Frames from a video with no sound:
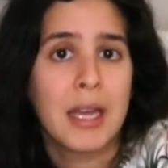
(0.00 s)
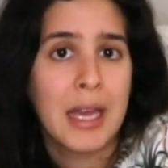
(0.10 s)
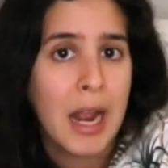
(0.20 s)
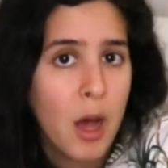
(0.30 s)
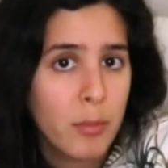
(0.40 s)

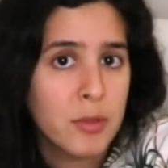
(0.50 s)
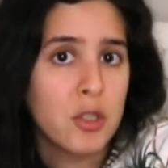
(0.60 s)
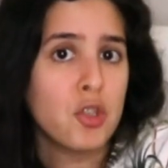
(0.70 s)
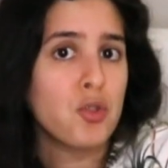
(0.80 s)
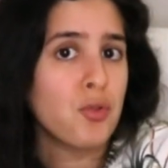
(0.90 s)
can help
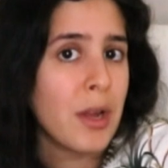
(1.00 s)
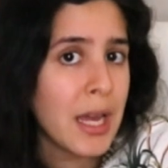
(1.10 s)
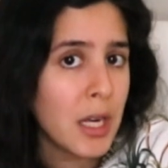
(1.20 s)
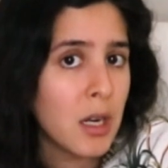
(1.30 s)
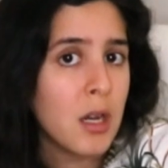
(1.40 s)
to
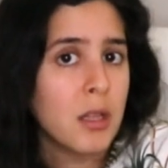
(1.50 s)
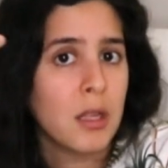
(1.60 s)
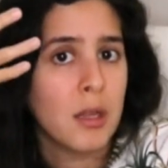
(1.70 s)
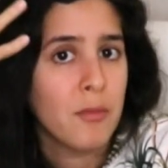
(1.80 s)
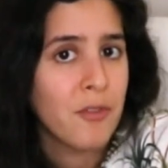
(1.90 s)
drain
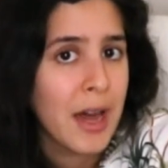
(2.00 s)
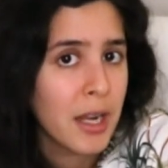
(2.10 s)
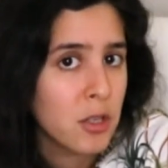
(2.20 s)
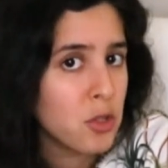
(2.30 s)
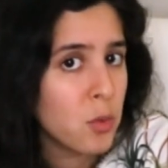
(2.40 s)
the
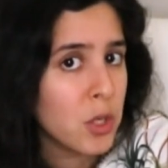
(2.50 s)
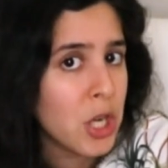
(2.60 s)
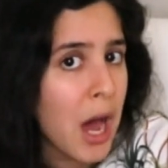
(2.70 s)
lymphatic sewage